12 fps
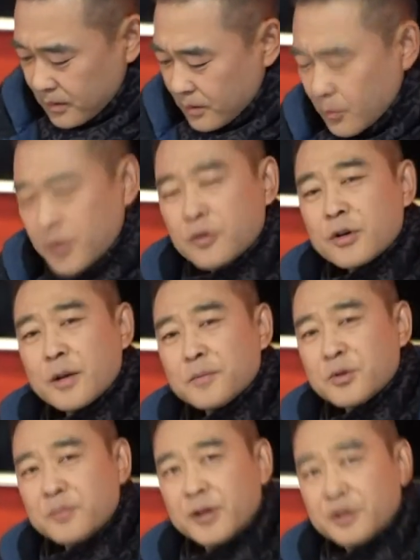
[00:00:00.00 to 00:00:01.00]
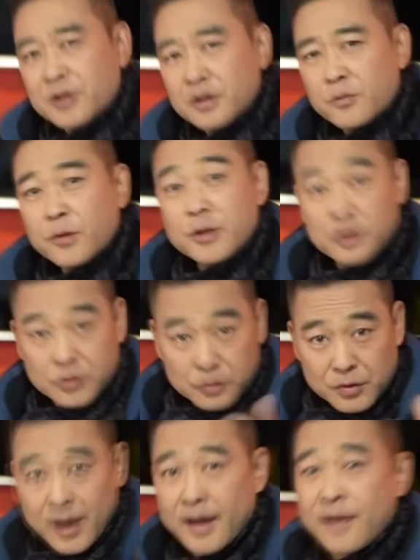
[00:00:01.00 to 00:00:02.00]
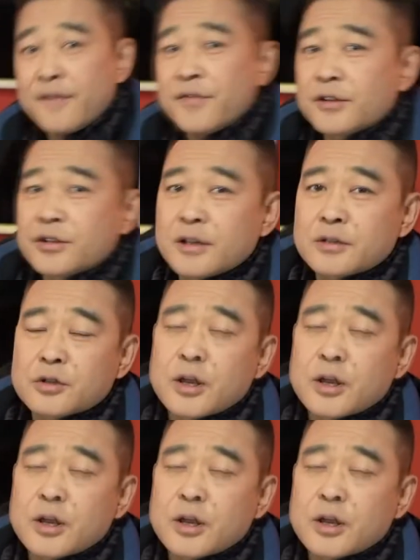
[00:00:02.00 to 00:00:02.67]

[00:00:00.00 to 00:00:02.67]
when you come to Beijing, when you do have the chance to